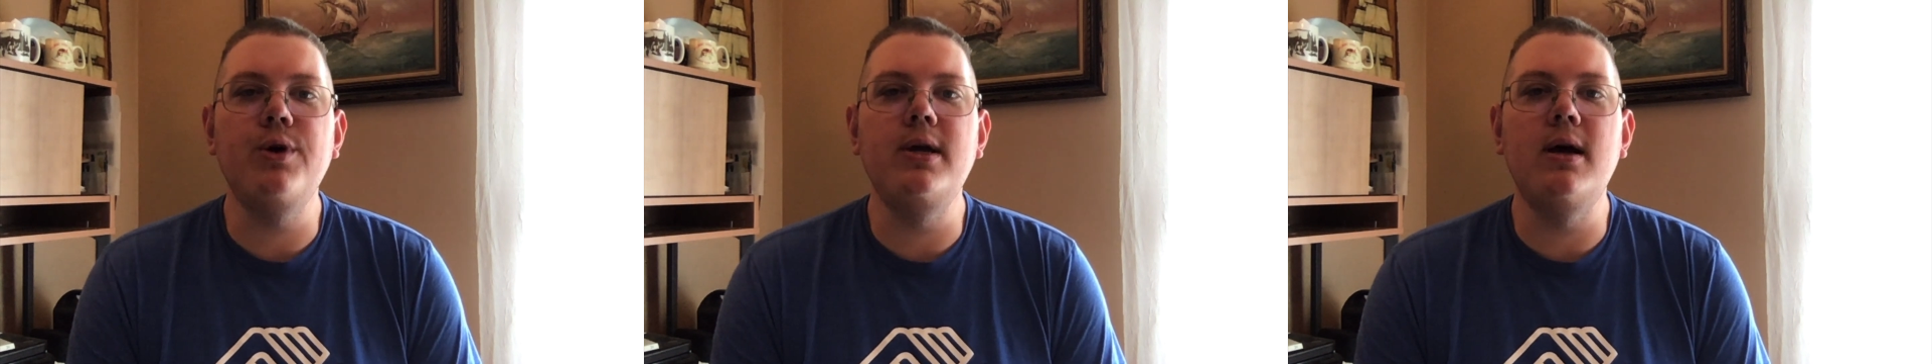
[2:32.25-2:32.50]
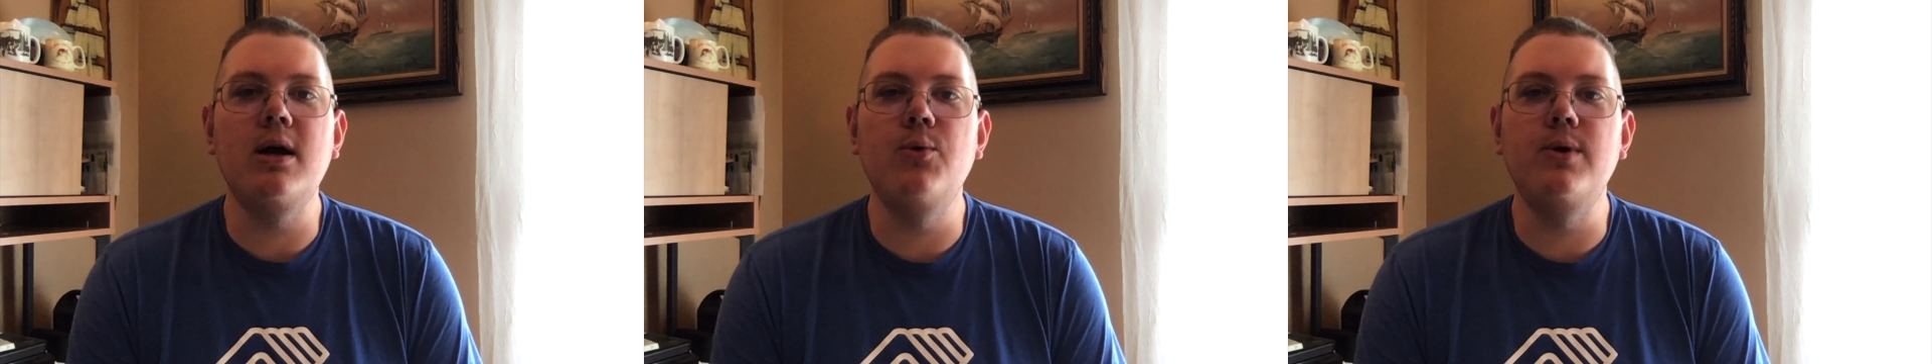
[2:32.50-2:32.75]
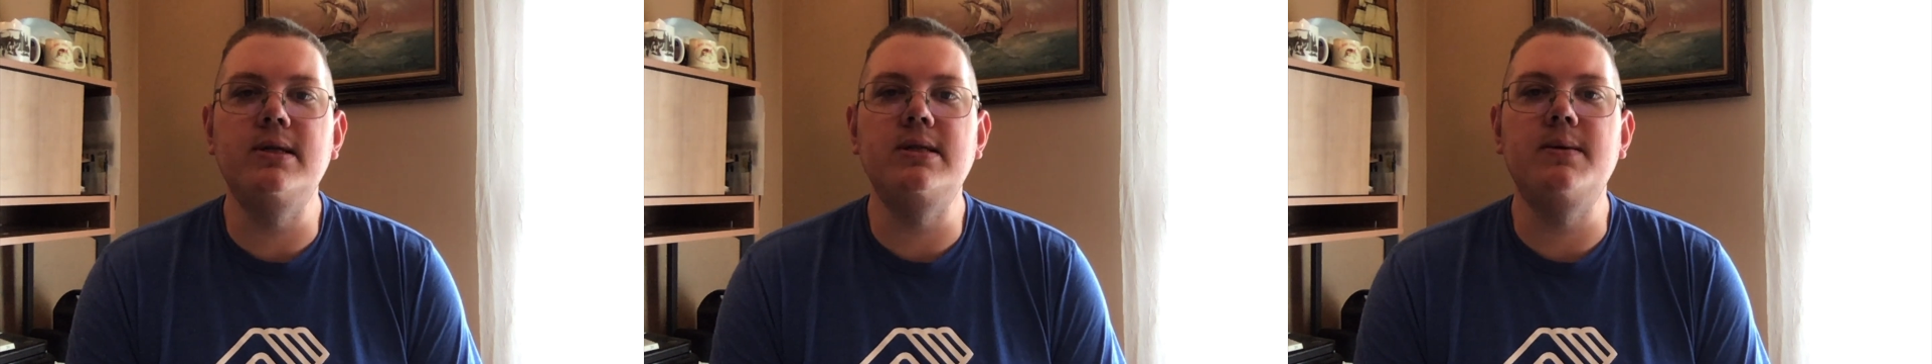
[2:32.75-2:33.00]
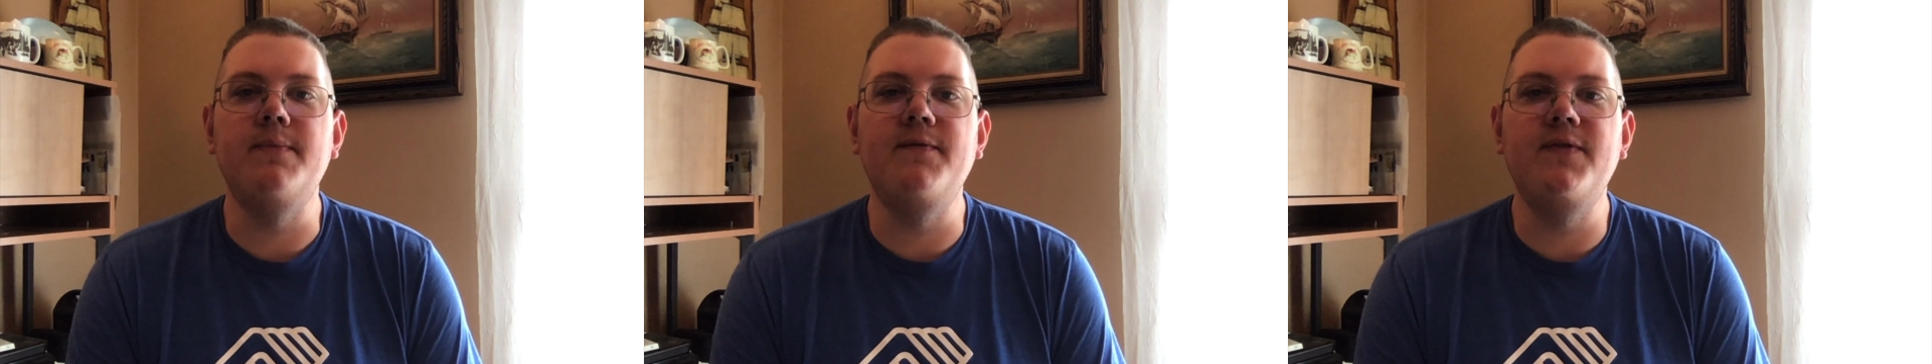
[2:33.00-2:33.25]
young ones
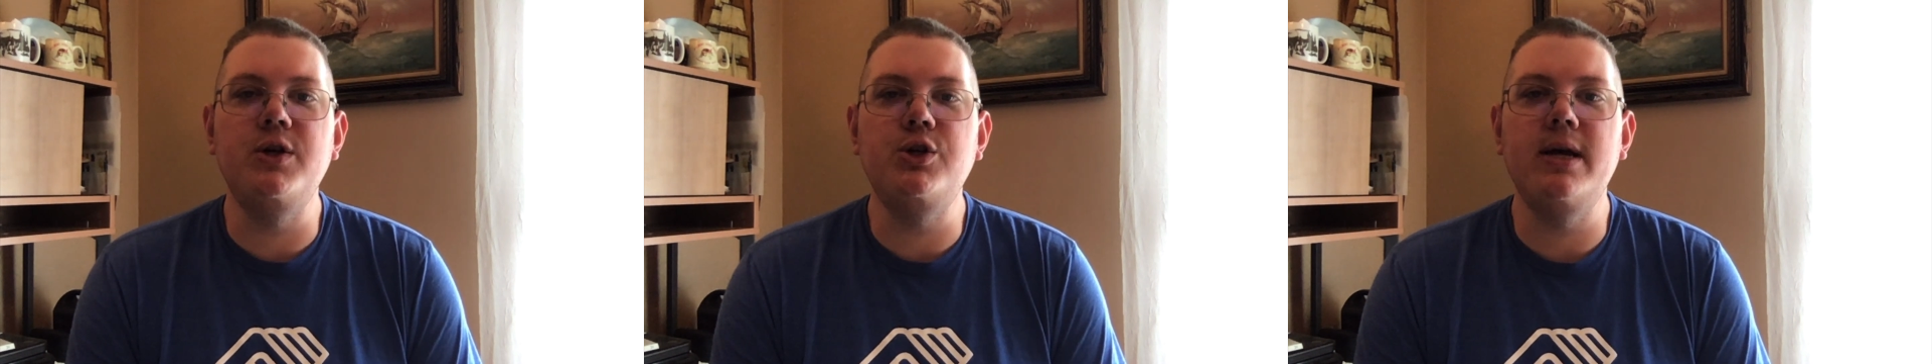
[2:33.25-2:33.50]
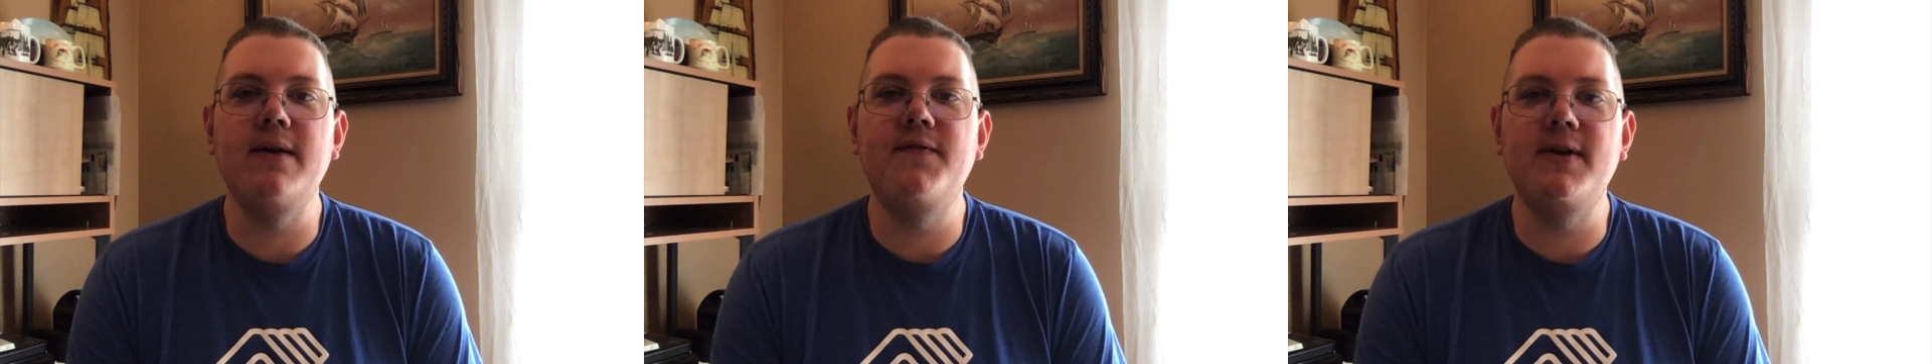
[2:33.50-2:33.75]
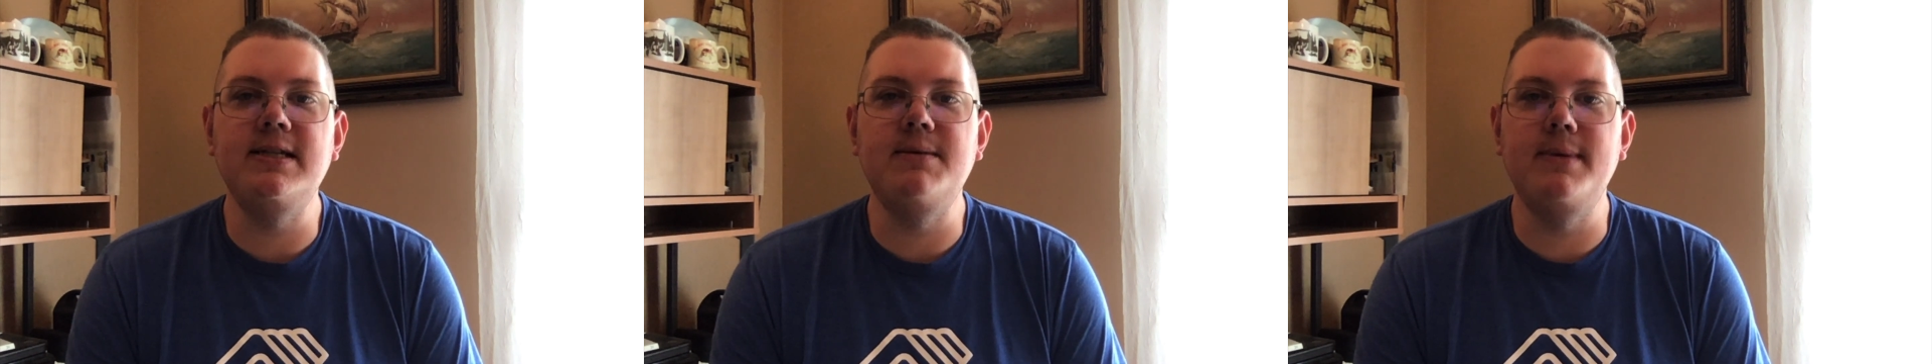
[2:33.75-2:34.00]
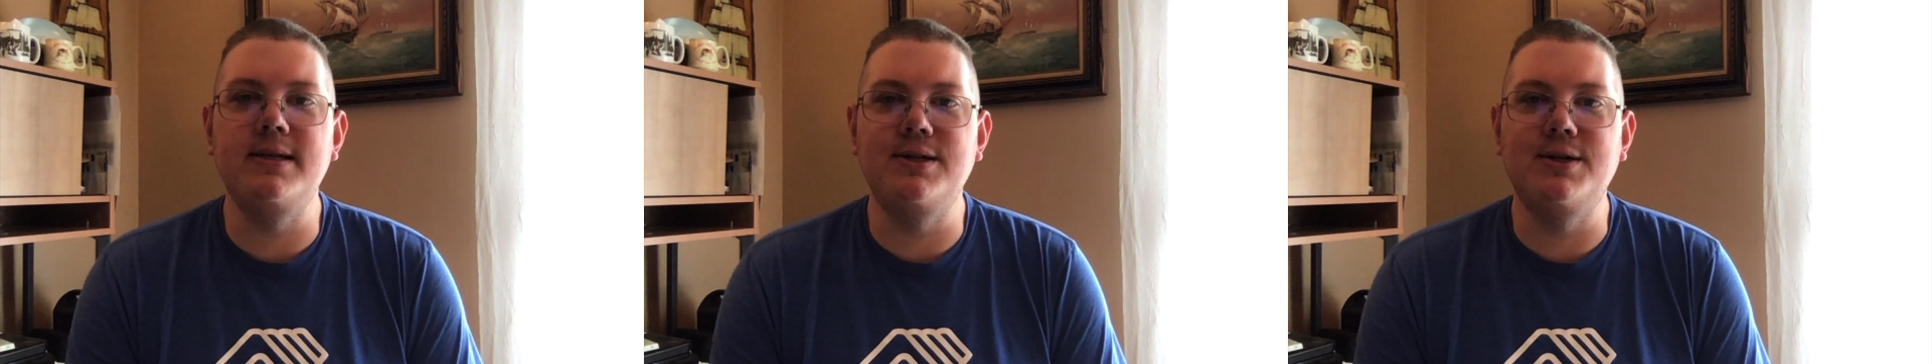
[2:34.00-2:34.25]
some fishing
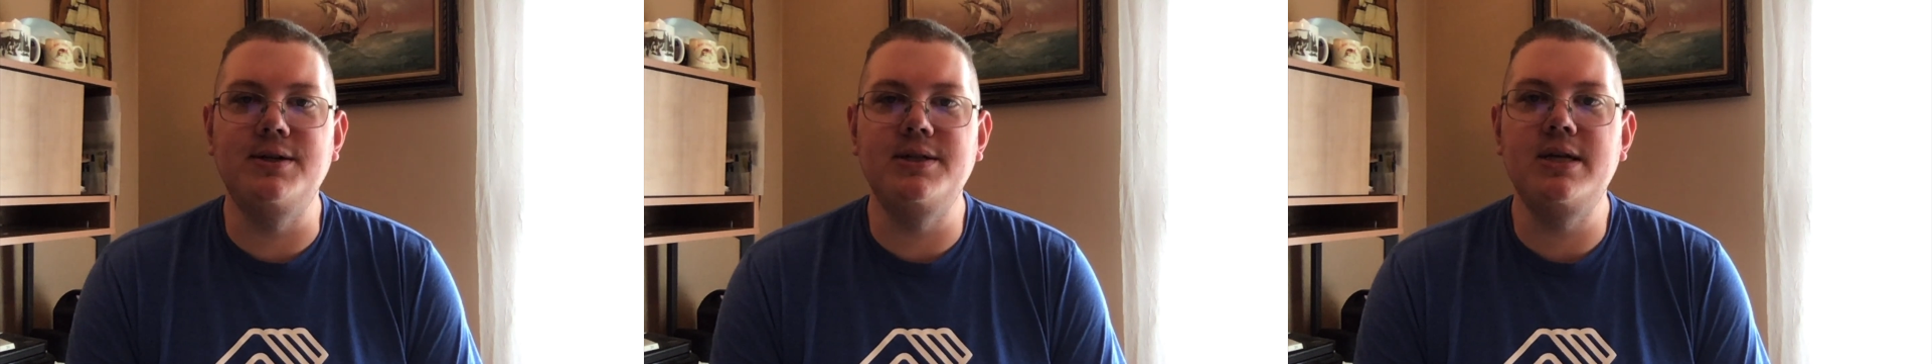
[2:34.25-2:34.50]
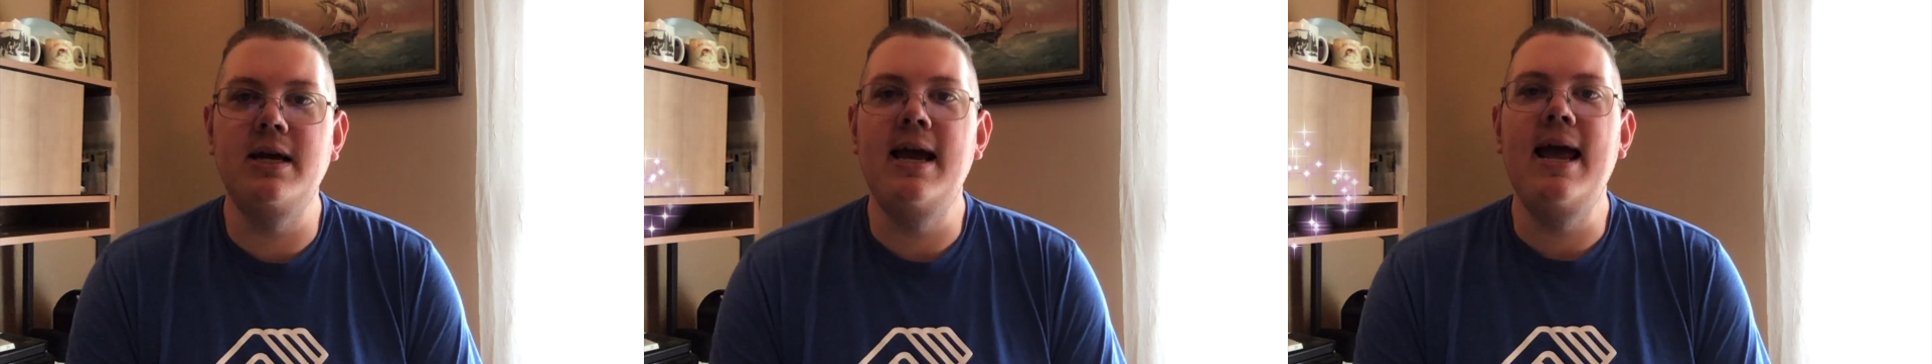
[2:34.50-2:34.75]
fundamentals,